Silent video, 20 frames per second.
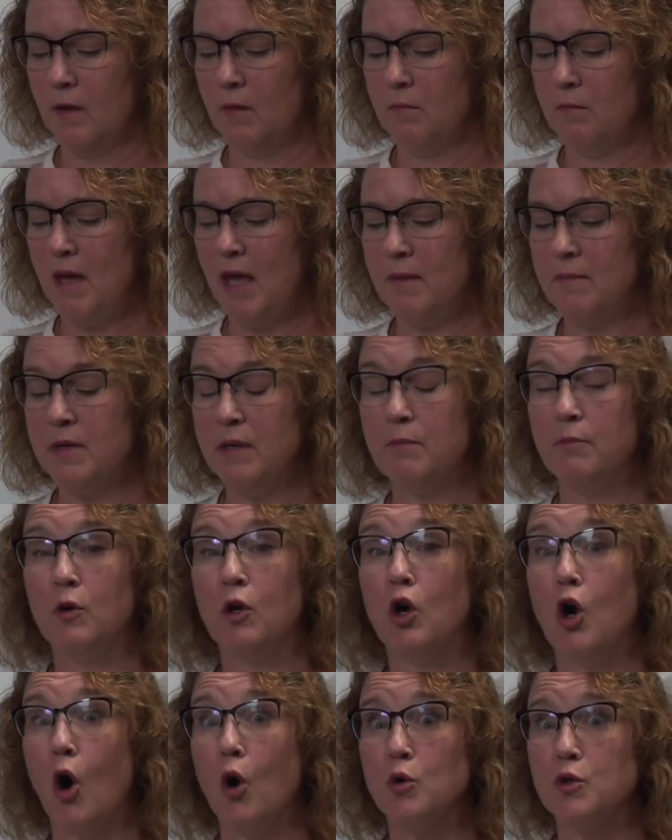Maybe
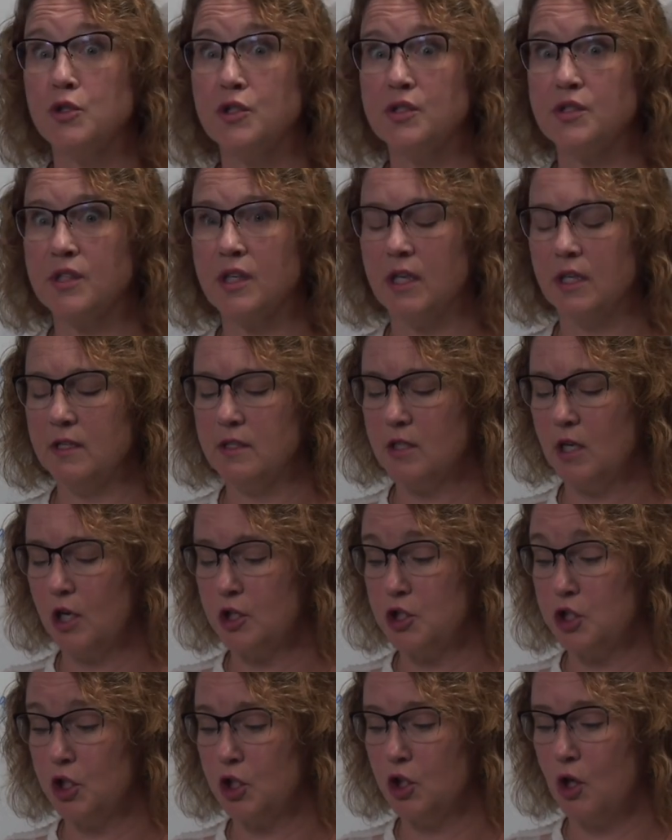ghosts can
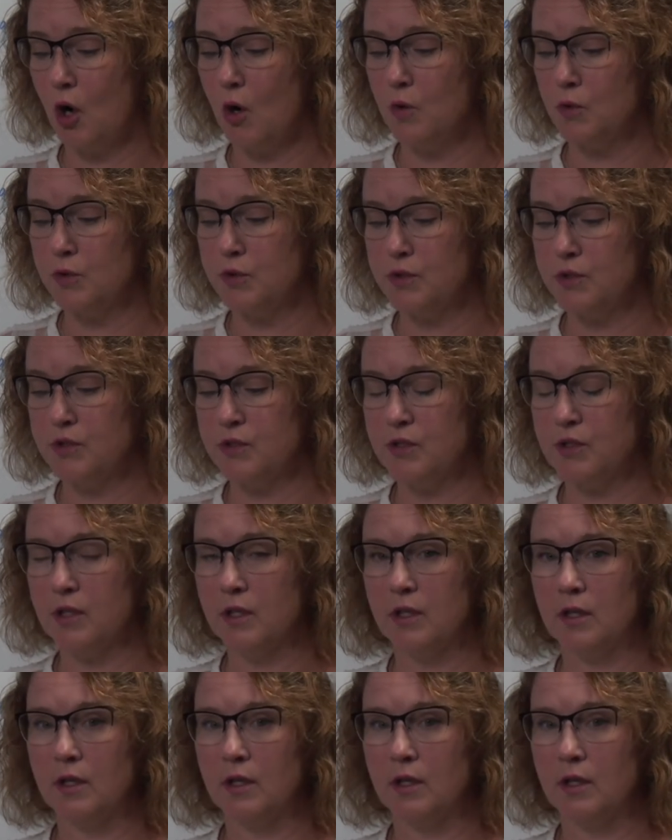touch ghosts.